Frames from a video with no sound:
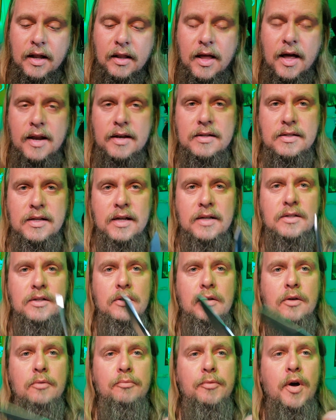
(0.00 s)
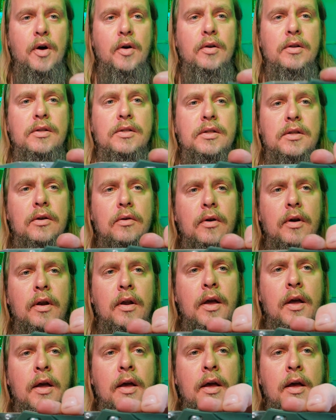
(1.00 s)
a lot of sexy components to it.